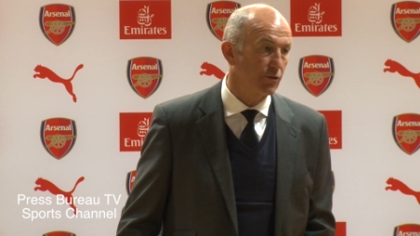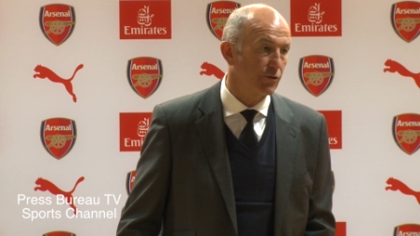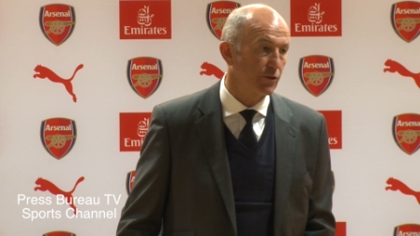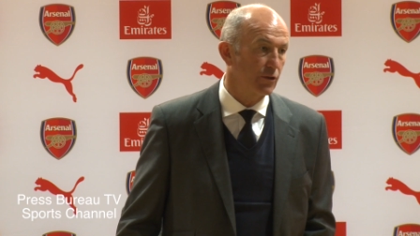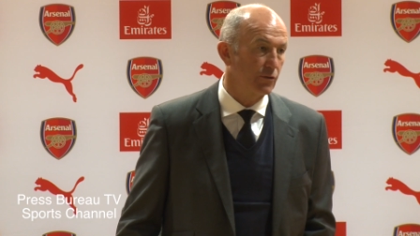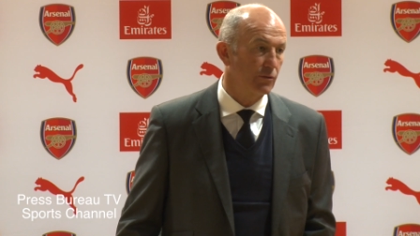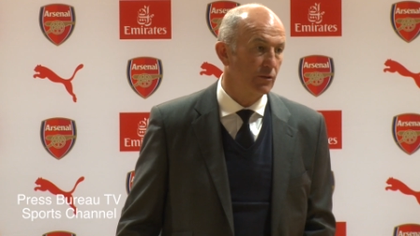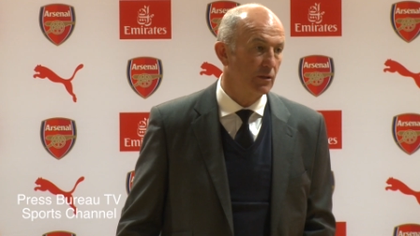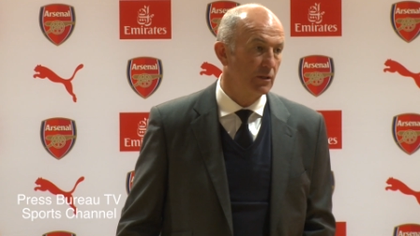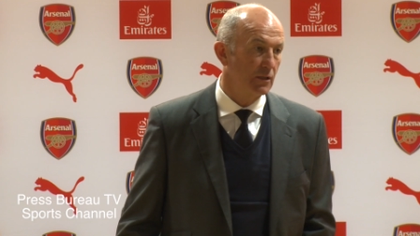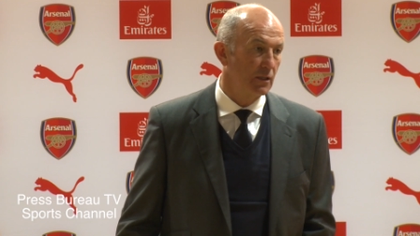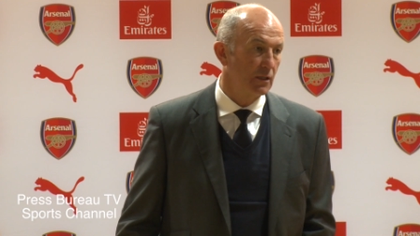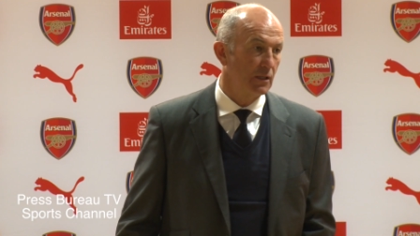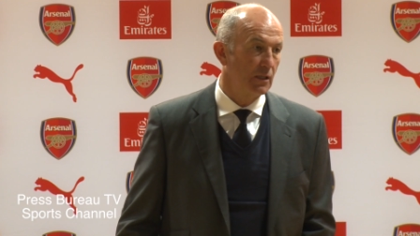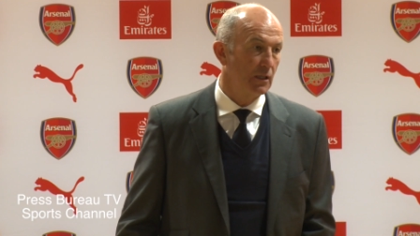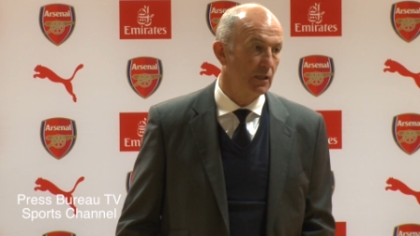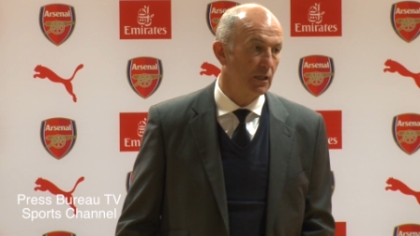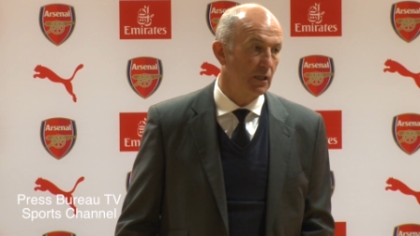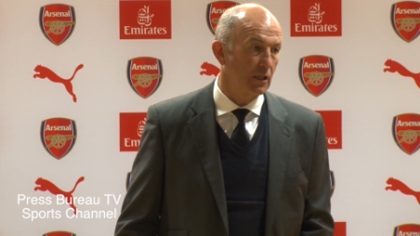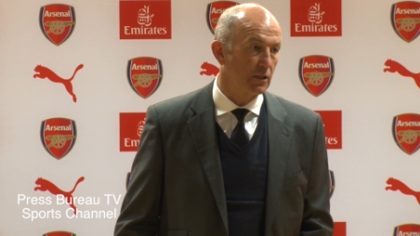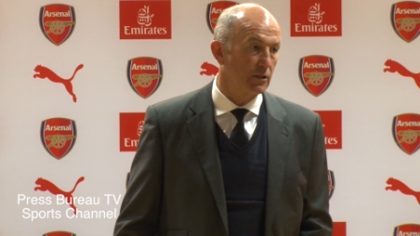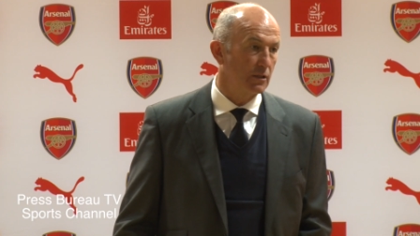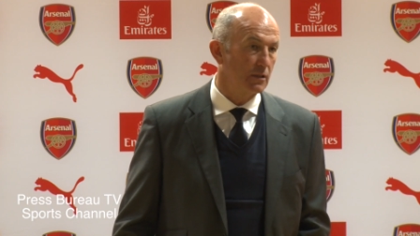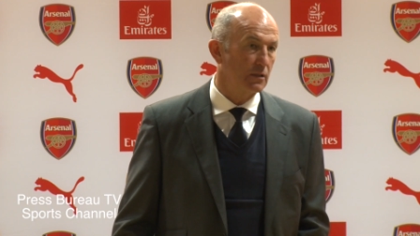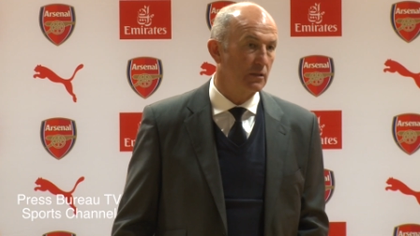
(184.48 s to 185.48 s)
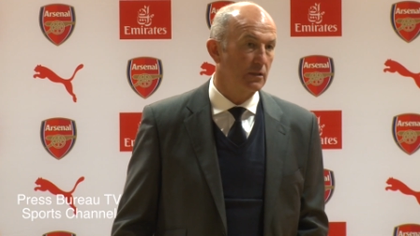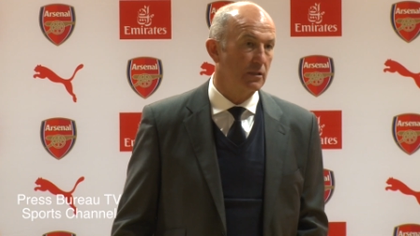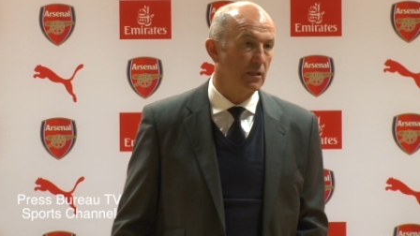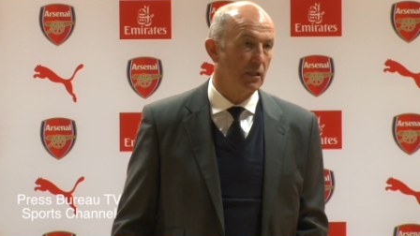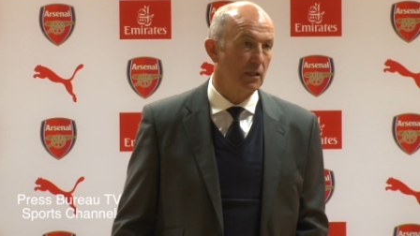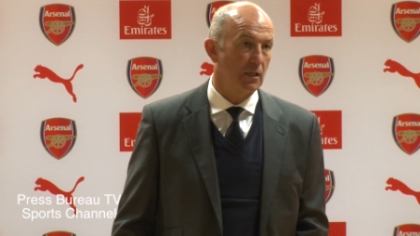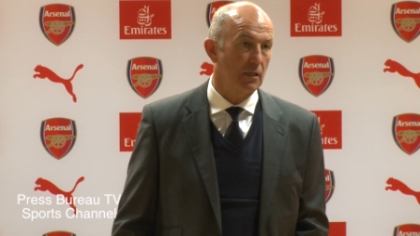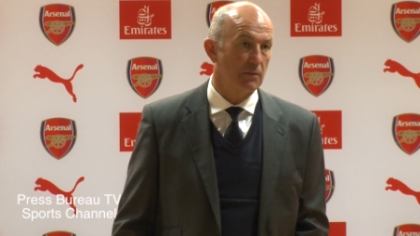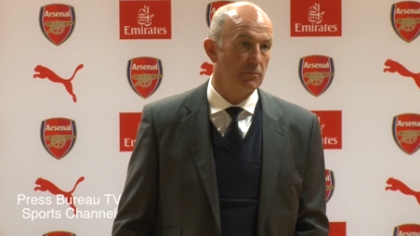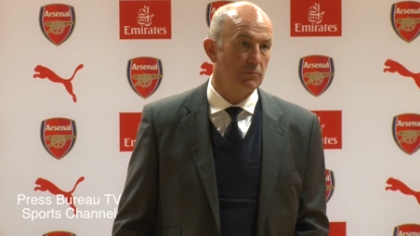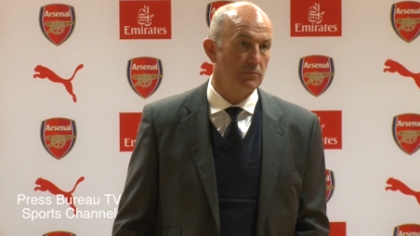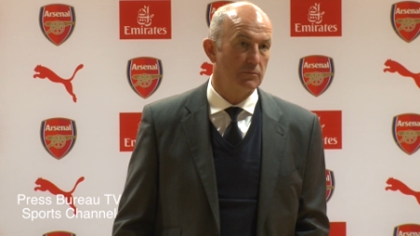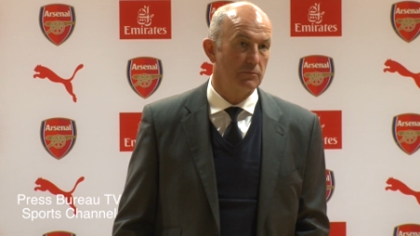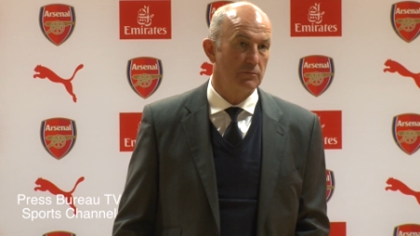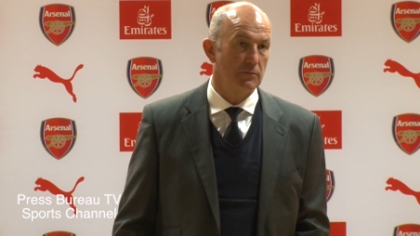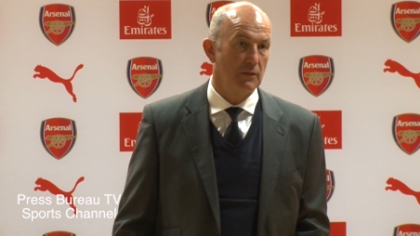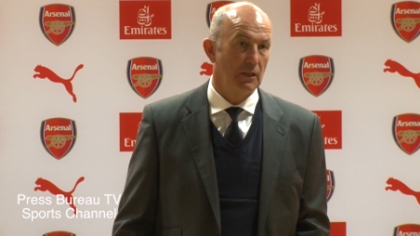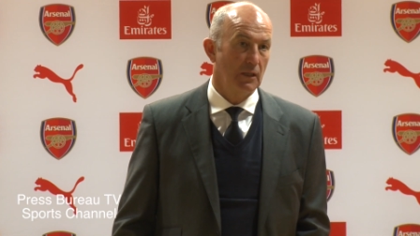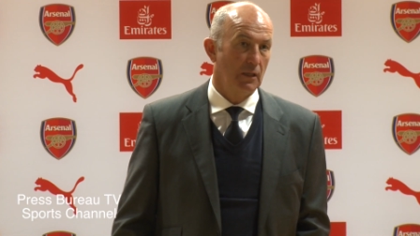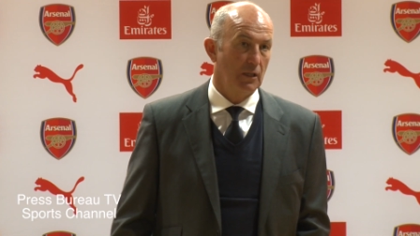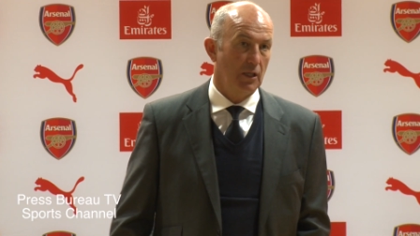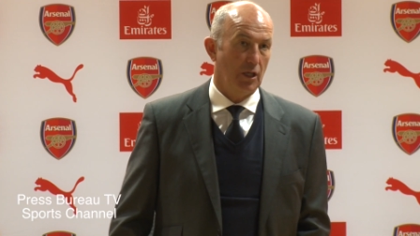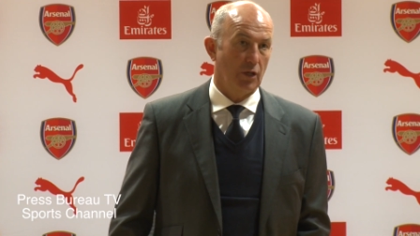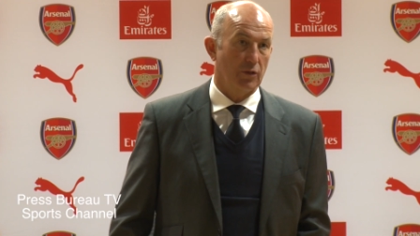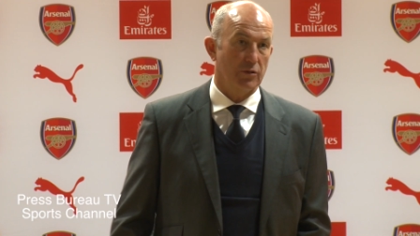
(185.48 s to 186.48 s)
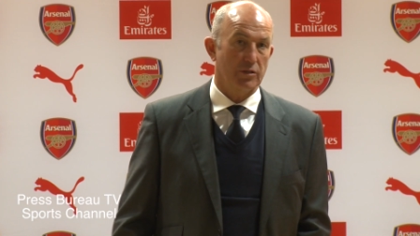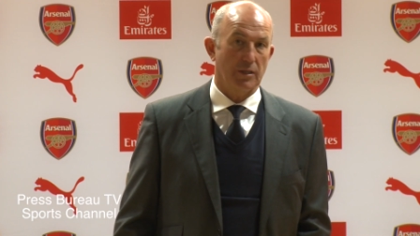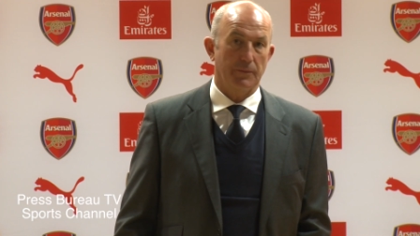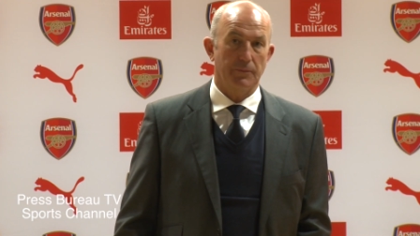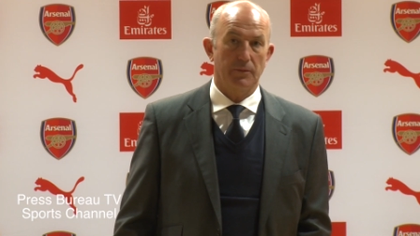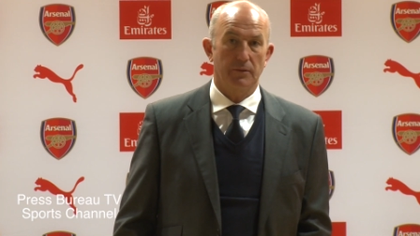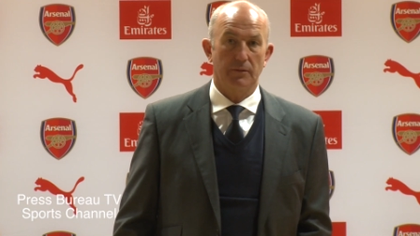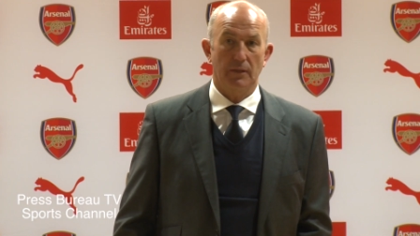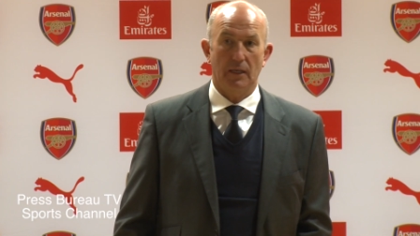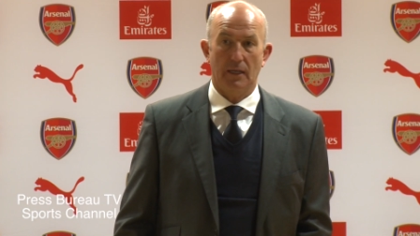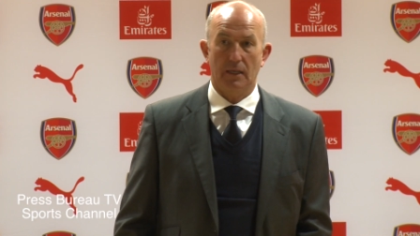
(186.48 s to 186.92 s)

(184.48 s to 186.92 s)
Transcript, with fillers: Giroud. And um, you know, so, uh,